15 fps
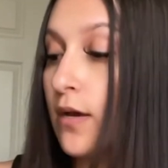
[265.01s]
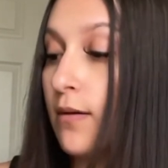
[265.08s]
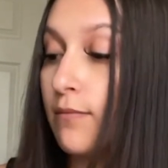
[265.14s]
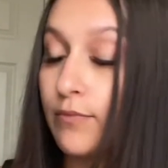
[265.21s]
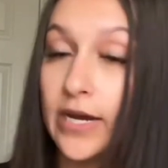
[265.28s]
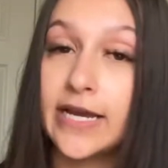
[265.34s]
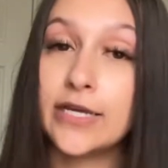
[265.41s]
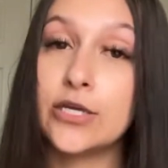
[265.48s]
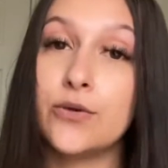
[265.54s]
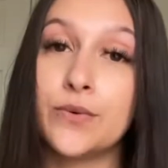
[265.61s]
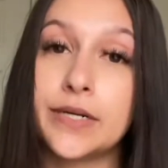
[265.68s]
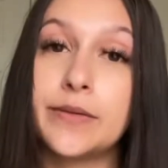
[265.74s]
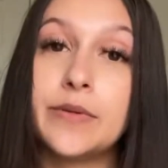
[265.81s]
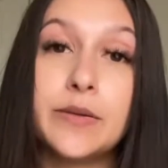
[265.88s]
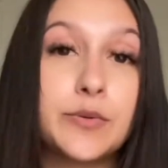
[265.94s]
but you want to
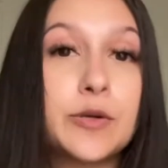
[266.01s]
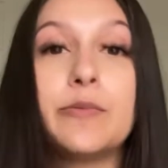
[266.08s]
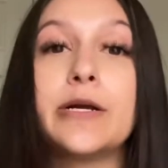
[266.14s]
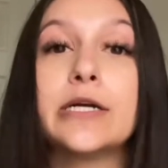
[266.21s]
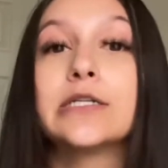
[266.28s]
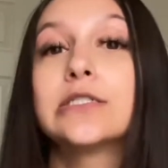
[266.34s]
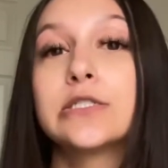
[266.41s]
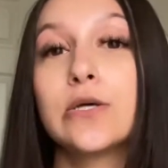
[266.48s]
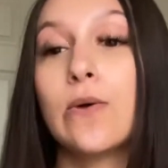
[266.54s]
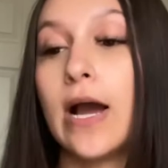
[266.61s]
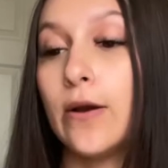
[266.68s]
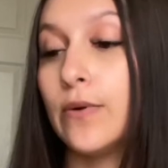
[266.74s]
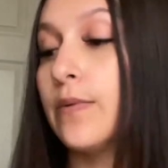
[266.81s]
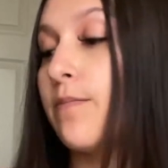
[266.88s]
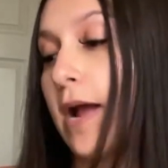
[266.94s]
be prepared. So I
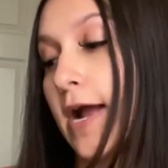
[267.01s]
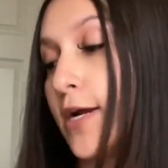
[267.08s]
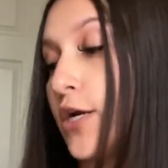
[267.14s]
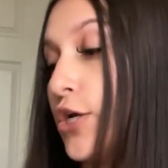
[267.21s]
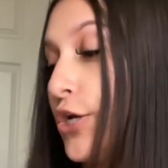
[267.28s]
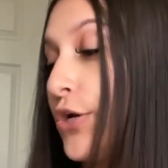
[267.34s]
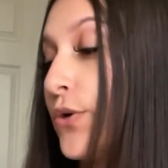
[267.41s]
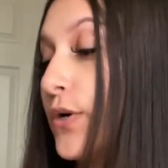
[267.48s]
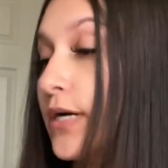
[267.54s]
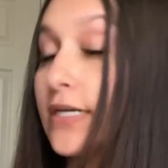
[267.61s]
would pack your